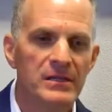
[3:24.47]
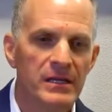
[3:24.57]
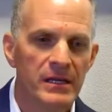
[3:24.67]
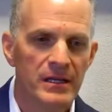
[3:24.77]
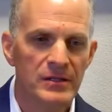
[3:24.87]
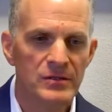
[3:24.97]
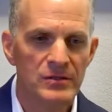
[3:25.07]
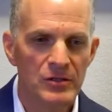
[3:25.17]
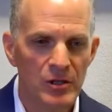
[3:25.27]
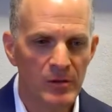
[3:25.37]
thing
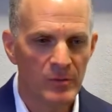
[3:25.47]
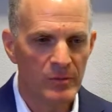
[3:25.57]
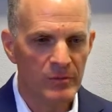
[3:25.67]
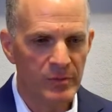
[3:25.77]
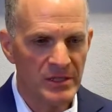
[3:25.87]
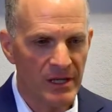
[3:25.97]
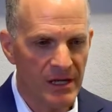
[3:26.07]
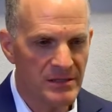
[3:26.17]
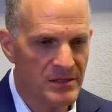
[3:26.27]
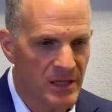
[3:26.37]
is, you know,
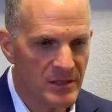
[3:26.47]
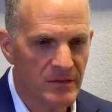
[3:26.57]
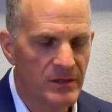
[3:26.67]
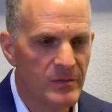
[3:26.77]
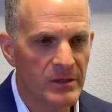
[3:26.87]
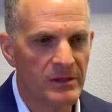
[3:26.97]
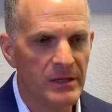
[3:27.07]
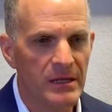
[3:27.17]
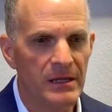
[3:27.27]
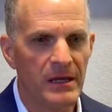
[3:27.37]
besides the sense of
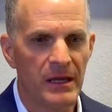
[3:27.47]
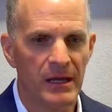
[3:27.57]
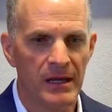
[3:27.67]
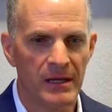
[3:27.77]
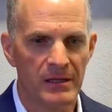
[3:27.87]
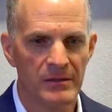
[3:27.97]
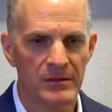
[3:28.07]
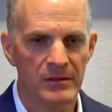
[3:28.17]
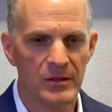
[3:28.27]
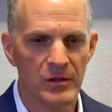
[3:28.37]
community
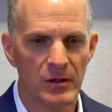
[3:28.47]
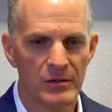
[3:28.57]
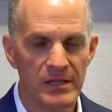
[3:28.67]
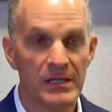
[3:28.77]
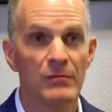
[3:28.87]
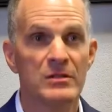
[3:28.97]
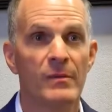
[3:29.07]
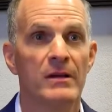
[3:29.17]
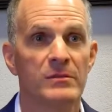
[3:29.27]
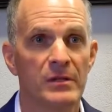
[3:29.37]
and taking
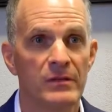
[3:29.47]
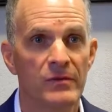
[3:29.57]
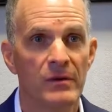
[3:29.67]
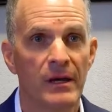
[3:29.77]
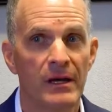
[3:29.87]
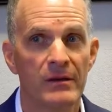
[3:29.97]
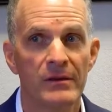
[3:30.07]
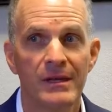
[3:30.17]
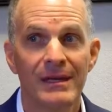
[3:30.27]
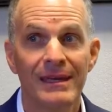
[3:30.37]
responsibility for our health,
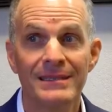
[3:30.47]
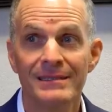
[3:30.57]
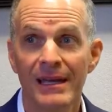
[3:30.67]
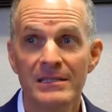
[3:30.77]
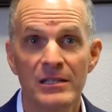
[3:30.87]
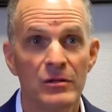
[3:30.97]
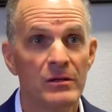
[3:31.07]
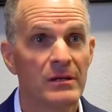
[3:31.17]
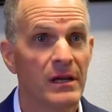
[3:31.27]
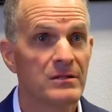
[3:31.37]
it's nice that you
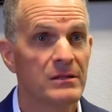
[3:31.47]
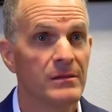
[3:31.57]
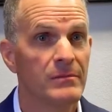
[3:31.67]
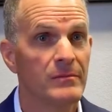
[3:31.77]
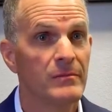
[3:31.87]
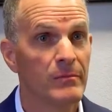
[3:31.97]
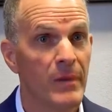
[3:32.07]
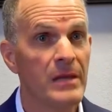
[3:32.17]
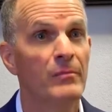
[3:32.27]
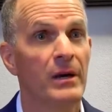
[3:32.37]
can actually
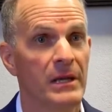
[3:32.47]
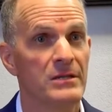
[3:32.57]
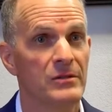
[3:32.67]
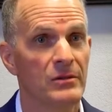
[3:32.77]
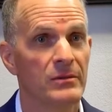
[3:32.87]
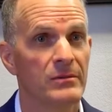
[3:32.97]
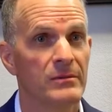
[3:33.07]
make money too.